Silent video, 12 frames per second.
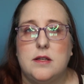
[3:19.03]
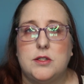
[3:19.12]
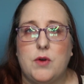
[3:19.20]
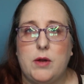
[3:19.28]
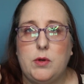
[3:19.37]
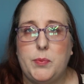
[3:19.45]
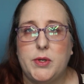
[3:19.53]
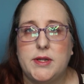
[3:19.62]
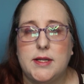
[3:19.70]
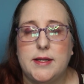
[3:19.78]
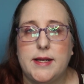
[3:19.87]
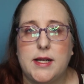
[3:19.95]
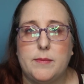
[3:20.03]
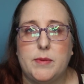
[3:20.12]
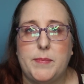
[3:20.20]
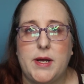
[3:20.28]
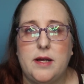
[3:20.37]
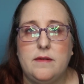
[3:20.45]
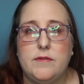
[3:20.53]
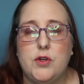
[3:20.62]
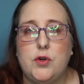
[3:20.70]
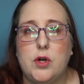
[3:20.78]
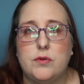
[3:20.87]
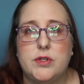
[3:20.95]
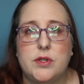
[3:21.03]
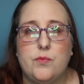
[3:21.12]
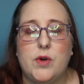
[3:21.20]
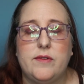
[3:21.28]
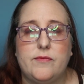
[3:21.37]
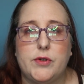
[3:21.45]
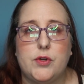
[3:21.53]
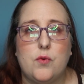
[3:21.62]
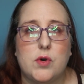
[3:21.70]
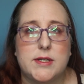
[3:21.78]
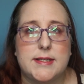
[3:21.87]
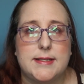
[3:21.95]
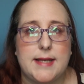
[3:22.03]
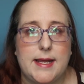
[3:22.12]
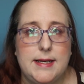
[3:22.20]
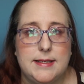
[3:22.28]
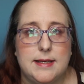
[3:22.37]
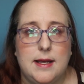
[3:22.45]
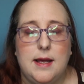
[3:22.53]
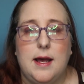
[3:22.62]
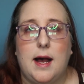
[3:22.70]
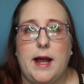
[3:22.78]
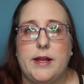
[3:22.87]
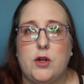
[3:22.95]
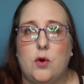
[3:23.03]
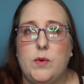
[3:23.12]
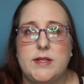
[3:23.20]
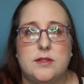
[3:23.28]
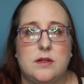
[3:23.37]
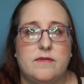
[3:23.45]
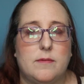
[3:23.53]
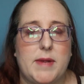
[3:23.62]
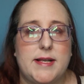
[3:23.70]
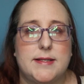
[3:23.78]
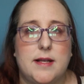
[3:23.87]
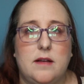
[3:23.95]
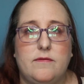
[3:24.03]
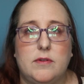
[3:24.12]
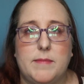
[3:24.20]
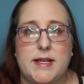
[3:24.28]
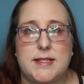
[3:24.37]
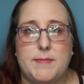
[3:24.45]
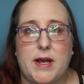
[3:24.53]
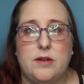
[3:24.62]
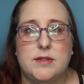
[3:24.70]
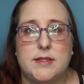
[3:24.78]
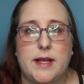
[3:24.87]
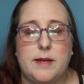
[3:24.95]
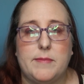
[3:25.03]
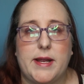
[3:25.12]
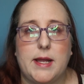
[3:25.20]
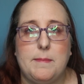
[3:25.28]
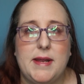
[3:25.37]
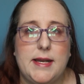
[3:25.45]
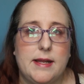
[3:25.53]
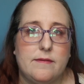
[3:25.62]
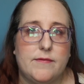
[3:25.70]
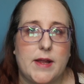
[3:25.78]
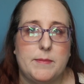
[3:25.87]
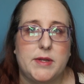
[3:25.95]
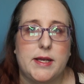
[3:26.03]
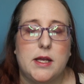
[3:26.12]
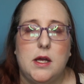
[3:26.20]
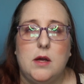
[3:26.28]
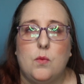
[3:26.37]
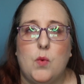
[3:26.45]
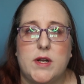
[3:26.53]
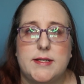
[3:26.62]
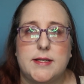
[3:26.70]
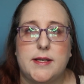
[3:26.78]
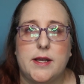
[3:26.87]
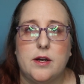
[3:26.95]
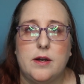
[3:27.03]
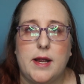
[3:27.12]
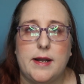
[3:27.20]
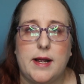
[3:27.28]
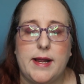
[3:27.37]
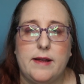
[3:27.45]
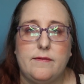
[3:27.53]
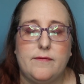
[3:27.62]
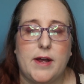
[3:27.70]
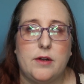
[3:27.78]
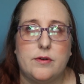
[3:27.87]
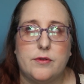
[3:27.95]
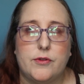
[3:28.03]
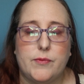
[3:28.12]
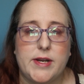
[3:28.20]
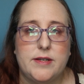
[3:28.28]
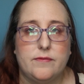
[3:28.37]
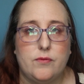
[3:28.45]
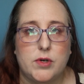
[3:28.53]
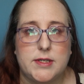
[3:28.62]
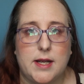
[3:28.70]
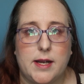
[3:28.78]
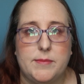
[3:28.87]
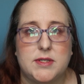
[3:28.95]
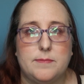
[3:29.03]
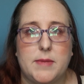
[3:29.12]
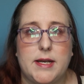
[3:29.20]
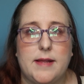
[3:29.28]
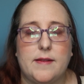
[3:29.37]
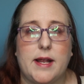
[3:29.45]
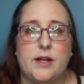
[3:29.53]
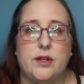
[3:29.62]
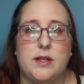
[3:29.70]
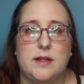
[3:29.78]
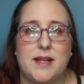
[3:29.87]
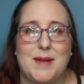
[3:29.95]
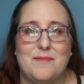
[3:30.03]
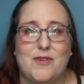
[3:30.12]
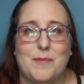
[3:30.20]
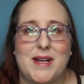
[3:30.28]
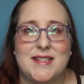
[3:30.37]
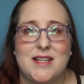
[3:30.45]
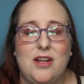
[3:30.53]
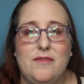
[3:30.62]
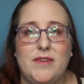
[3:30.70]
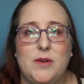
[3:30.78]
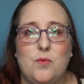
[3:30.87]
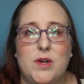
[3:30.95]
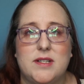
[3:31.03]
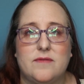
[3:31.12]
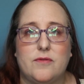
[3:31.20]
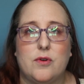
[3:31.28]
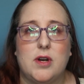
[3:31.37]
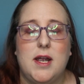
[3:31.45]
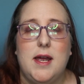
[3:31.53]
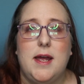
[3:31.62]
So I will put the link up above. You go to the one for your state. I always look for myself, my spouse, and my immediate family once a year, and I have found 3 to 4 times money that I could claim for myself and once for